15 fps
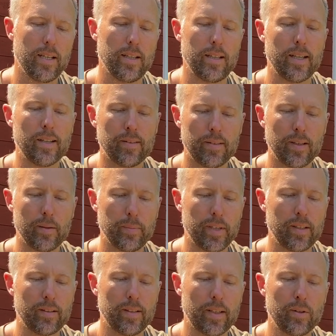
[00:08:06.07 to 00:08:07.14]
And that still
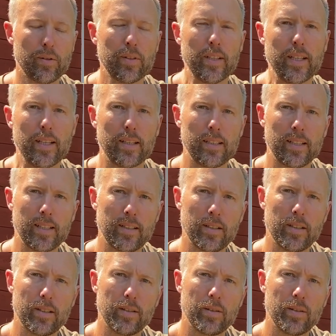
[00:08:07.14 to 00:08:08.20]
means I don't need
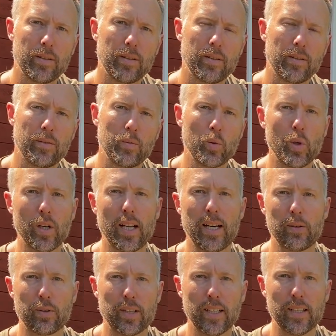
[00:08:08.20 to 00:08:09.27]
a wall
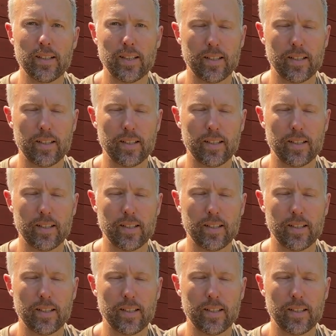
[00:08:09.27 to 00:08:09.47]
outlet.